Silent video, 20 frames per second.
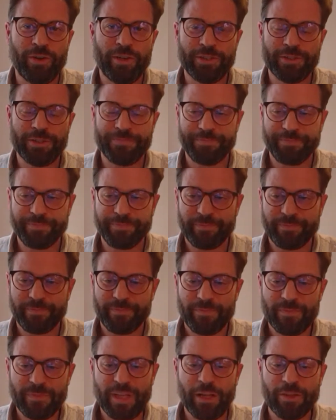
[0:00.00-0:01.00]
is
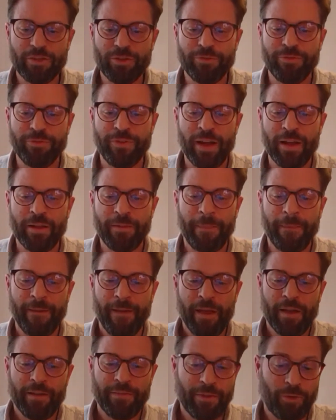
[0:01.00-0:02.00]
to find
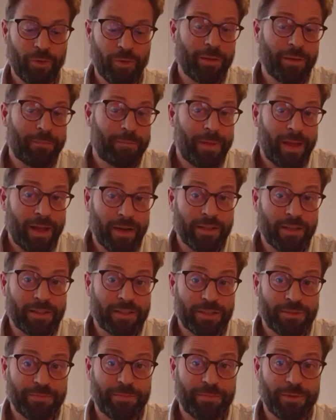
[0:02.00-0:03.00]
the right
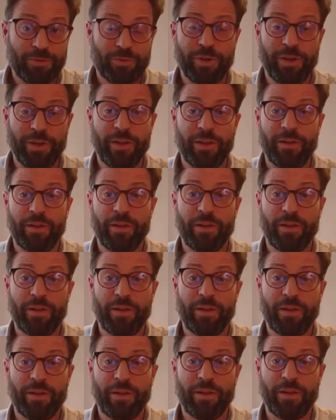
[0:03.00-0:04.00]
balance between
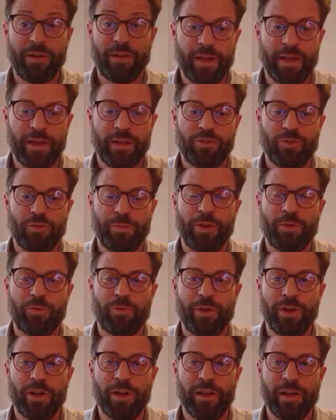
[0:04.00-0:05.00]
both, and to be
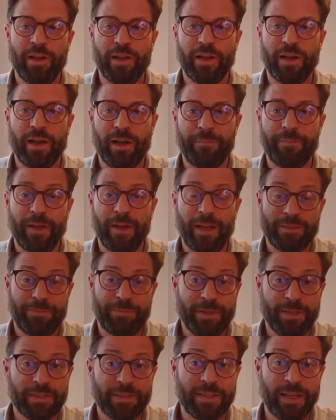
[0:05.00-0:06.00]
really, as
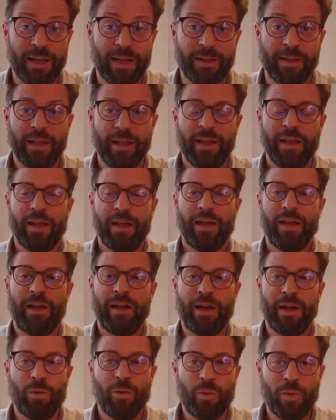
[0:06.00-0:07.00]
Bill said,
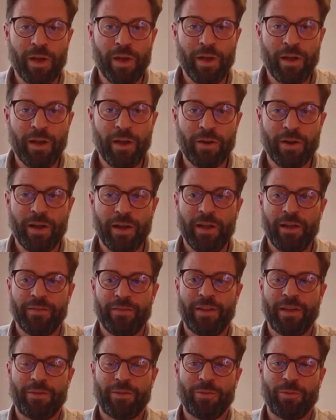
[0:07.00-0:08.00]
aware
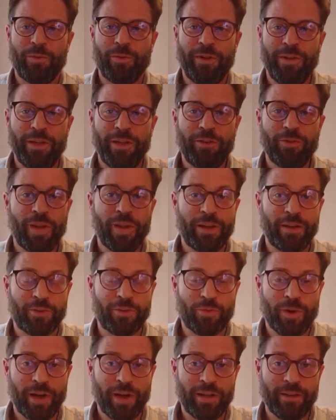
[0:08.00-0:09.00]
that we need to get
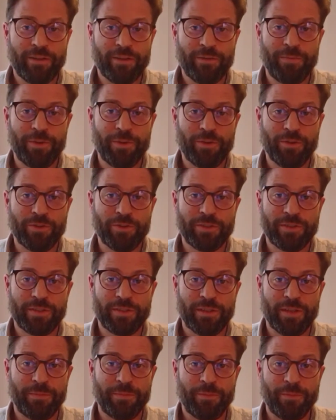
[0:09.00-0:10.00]
it right, because
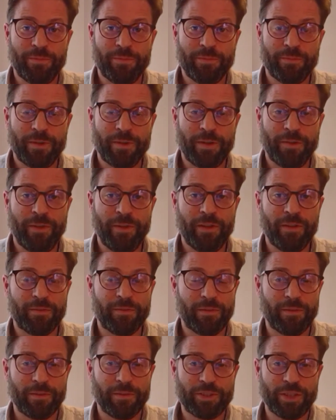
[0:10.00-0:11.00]
I think,
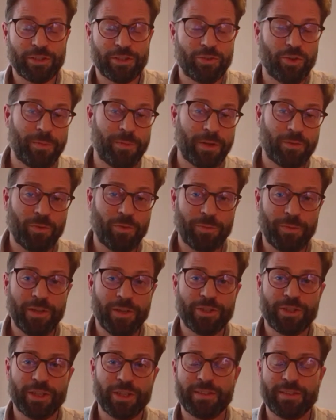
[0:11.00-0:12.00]
just going back to what
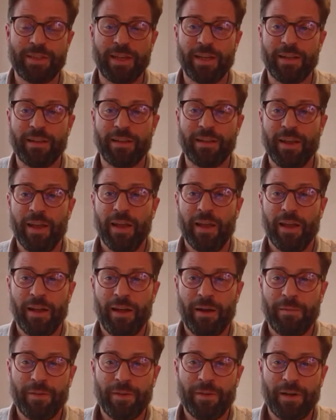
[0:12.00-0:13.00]
Bill just said,
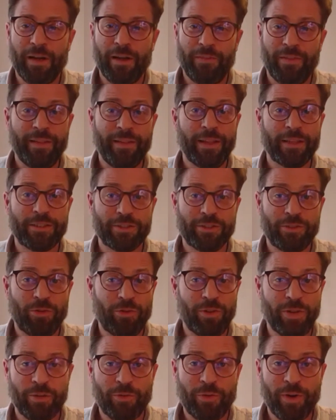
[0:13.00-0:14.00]
I think that's
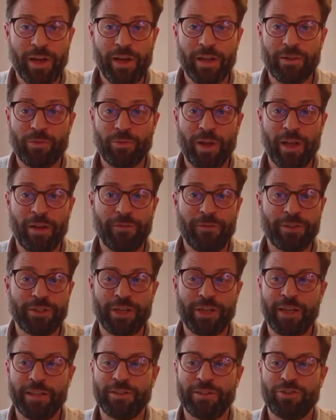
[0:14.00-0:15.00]
totally right. We have a
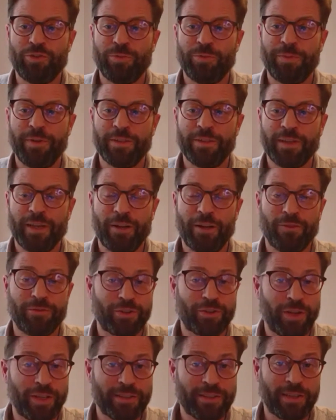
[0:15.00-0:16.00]
chance to build a kind of
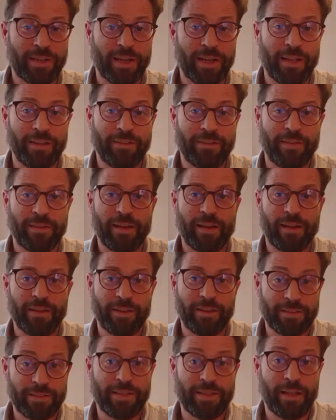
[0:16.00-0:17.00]
transatlantic
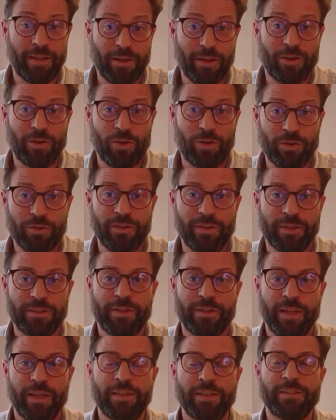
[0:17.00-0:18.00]
understanding on these
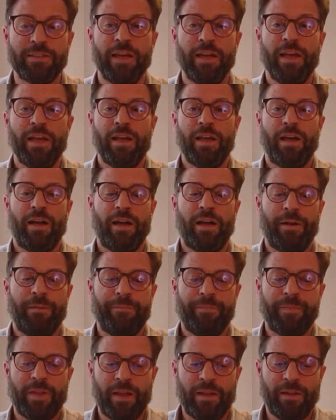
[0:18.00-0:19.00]
things,
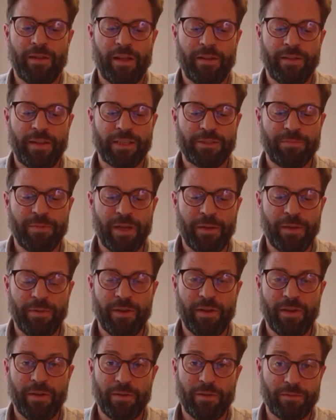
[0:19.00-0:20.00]
and that's
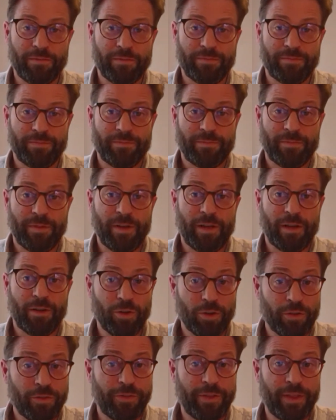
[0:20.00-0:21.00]
maybe a
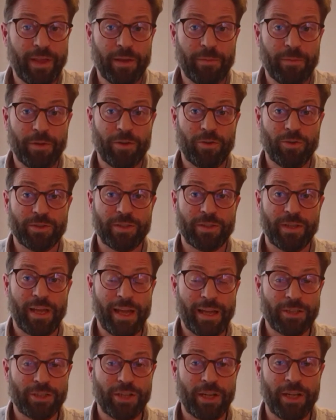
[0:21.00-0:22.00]
good thing, because
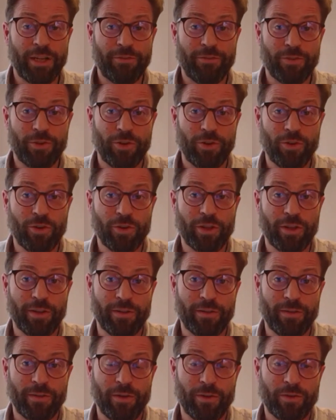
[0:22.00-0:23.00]
actually, if you look
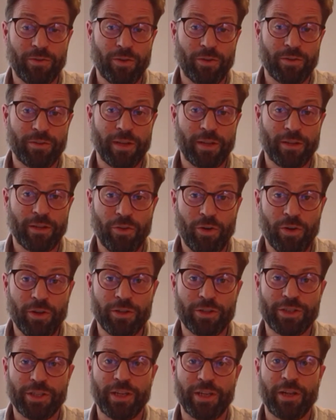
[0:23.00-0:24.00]
at on
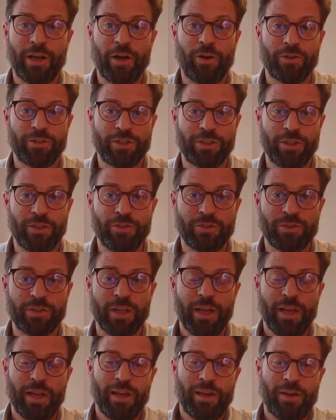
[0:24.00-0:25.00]
technology and how it's used
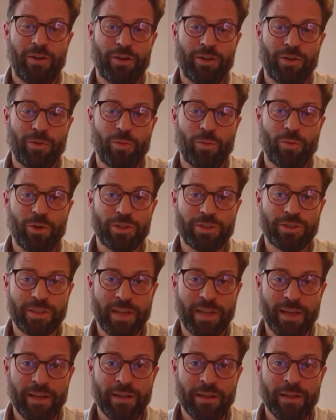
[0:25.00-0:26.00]
on a world
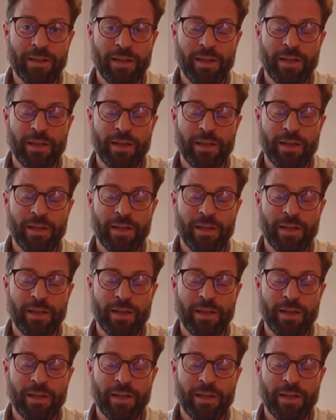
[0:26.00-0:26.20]
scale,